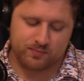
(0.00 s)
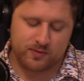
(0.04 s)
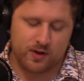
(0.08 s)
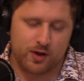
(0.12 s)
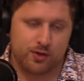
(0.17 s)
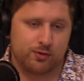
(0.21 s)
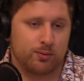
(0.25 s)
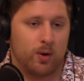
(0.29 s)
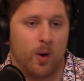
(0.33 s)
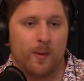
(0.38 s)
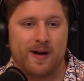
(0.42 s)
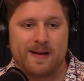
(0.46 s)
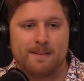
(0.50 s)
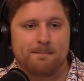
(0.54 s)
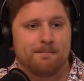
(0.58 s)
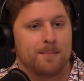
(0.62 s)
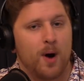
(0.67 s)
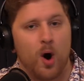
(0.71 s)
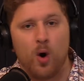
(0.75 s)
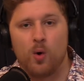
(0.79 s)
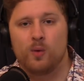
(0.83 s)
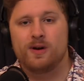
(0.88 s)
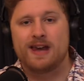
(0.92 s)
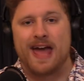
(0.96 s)
throwing
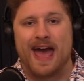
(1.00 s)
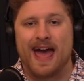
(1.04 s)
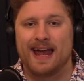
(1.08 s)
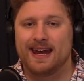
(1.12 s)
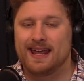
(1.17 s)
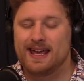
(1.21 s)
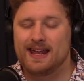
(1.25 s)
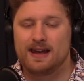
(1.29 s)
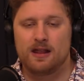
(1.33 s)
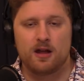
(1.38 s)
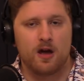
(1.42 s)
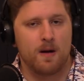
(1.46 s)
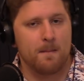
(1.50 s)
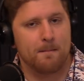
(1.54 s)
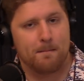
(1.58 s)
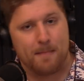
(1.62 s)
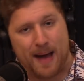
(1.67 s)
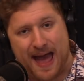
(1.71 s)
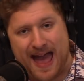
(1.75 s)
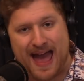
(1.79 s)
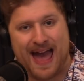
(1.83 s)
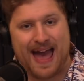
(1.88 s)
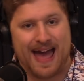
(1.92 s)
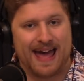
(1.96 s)
boneheaded,
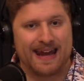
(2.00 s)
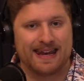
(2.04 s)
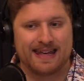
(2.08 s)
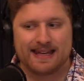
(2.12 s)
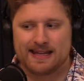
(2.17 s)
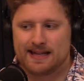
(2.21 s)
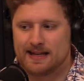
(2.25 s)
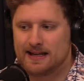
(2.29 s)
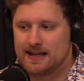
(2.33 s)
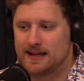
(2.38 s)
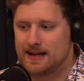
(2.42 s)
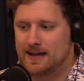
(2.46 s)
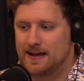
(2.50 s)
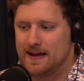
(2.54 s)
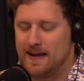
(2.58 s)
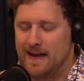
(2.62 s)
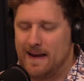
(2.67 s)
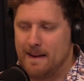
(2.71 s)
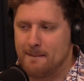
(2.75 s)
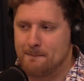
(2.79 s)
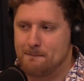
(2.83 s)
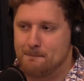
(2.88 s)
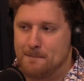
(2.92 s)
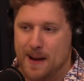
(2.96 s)
bad,
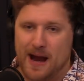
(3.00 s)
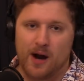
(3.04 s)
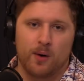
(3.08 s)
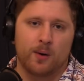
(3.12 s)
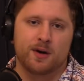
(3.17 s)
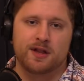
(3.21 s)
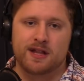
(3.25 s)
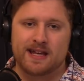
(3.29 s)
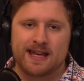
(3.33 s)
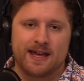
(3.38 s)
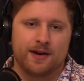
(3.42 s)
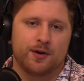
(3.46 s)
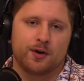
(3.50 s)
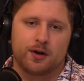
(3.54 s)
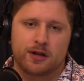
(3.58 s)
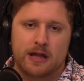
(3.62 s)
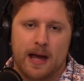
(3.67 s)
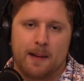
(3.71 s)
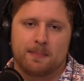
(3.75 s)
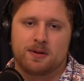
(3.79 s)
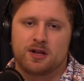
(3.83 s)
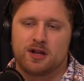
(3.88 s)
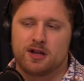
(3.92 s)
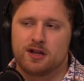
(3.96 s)
embarrassing
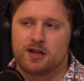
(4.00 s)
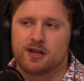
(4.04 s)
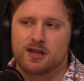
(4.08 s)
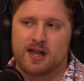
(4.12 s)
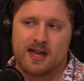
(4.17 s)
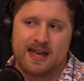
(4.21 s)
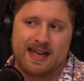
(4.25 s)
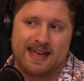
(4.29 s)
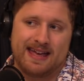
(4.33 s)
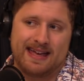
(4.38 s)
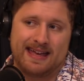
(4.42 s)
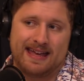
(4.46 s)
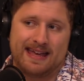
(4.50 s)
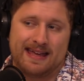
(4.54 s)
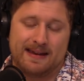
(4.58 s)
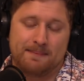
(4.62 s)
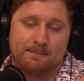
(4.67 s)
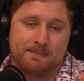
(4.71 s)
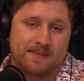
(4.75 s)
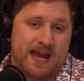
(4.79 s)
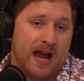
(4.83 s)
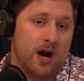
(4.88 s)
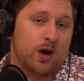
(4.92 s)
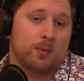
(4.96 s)
interceptions
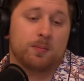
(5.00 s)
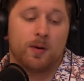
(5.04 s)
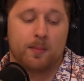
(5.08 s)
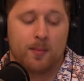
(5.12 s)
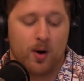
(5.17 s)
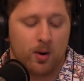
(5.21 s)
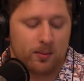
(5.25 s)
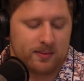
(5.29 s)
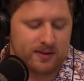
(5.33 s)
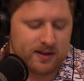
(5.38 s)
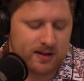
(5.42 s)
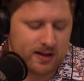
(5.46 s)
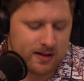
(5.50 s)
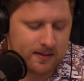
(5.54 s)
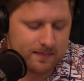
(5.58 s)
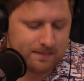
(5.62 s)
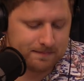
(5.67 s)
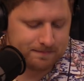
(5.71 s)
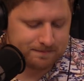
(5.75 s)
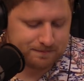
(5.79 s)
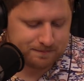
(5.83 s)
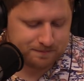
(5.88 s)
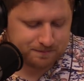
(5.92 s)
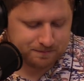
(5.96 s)
in terrible moments.
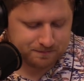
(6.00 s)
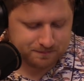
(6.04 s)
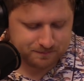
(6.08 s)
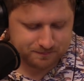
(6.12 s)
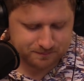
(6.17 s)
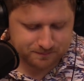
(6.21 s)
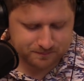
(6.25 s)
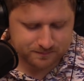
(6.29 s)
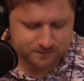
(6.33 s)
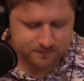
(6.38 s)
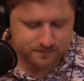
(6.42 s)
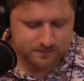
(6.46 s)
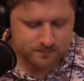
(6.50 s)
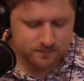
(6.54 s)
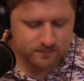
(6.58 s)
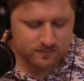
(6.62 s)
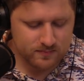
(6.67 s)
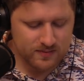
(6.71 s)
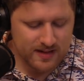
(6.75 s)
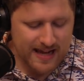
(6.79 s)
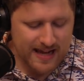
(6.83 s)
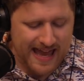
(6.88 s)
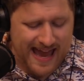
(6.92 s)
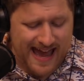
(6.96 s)

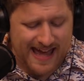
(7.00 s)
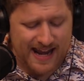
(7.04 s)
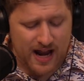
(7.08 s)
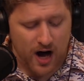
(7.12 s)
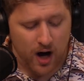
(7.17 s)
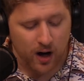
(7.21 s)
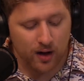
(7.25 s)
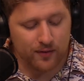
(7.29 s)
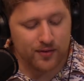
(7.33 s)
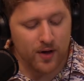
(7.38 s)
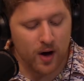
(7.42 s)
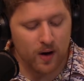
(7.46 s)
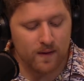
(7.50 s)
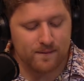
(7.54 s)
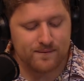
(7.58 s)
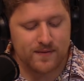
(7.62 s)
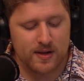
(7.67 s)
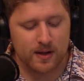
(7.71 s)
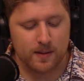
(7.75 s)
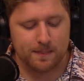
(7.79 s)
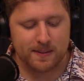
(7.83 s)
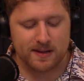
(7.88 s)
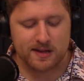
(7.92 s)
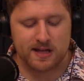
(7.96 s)
And although
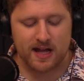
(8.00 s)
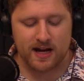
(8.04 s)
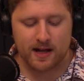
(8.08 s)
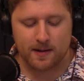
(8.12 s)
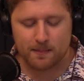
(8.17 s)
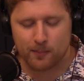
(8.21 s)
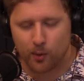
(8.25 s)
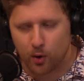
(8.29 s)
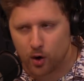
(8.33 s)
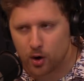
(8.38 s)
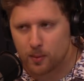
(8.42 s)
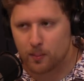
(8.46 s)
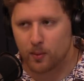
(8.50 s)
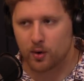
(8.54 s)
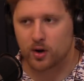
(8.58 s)
Phillip is getting more and